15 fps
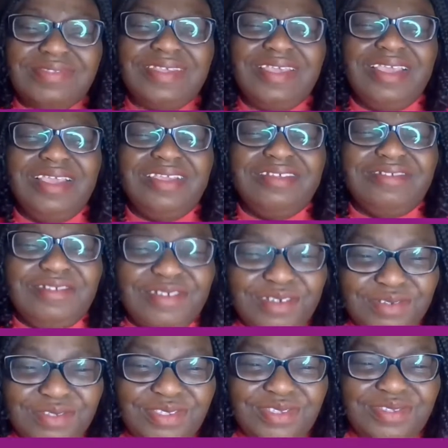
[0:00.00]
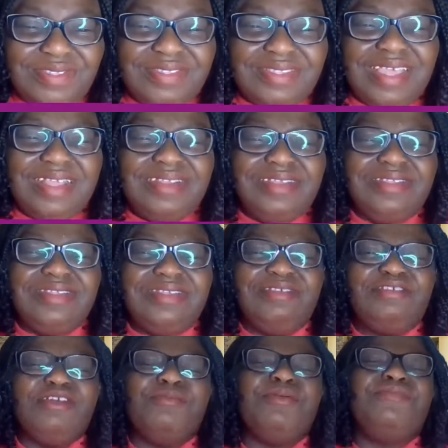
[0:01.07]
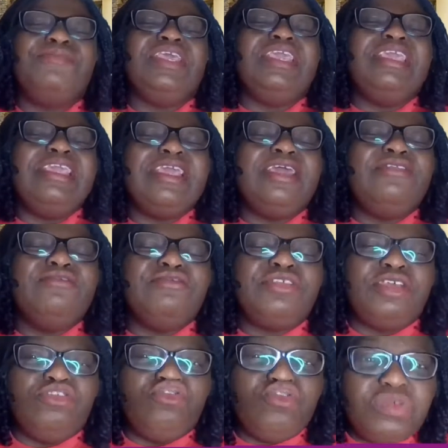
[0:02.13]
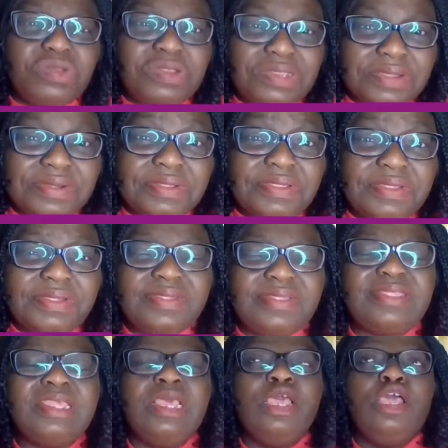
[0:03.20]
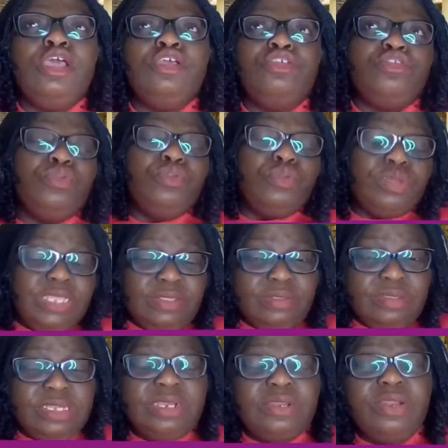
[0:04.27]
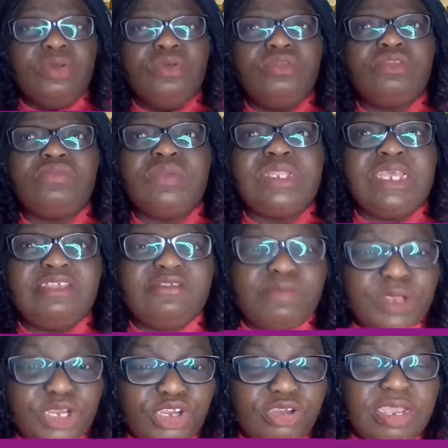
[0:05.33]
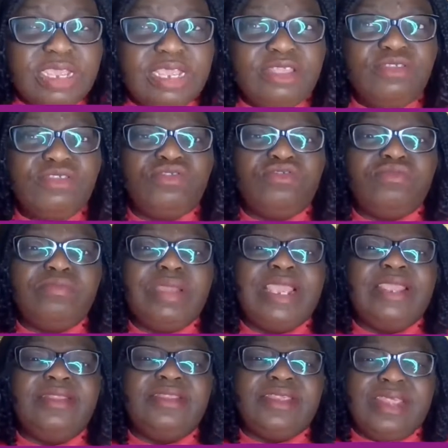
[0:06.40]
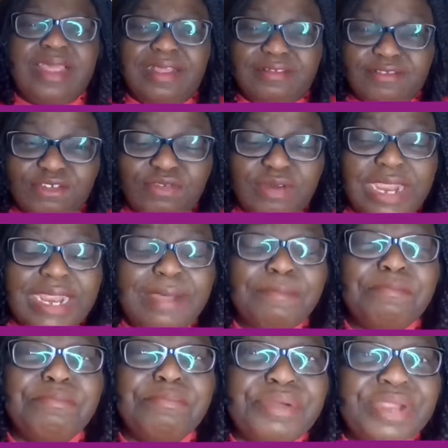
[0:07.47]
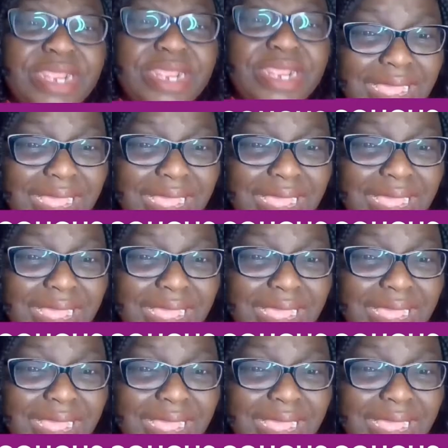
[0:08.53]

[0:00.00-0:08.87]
doctors, and it's the job of the ear, nose, and throat doctors to look into the nose with a special instrument and try and bring out